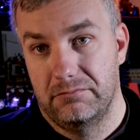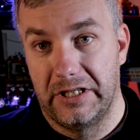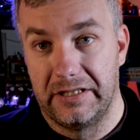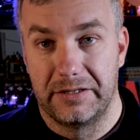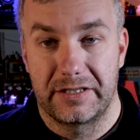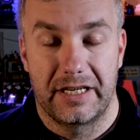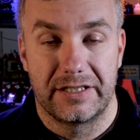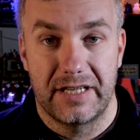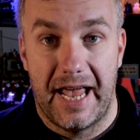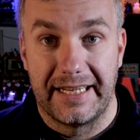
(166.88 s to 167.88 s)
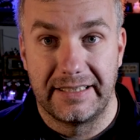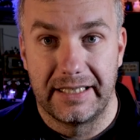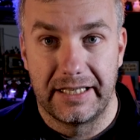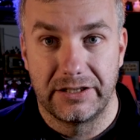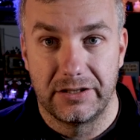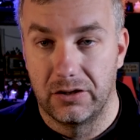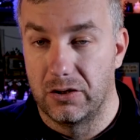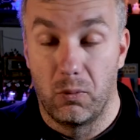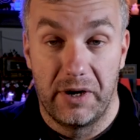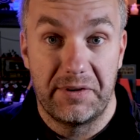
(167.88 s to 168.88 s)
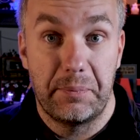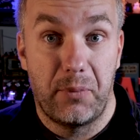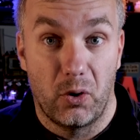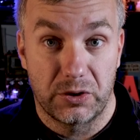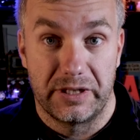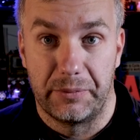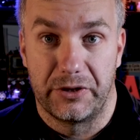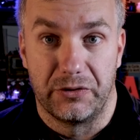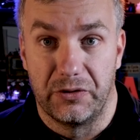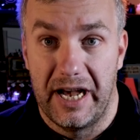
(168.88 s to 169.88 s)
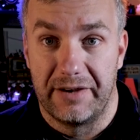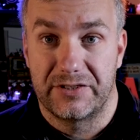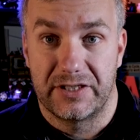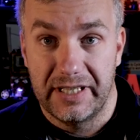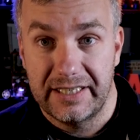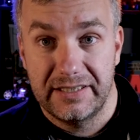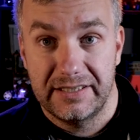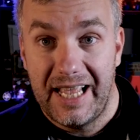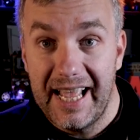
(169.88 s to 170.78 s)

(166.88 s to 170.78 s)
in this case 8080 or whatever port number you have selected,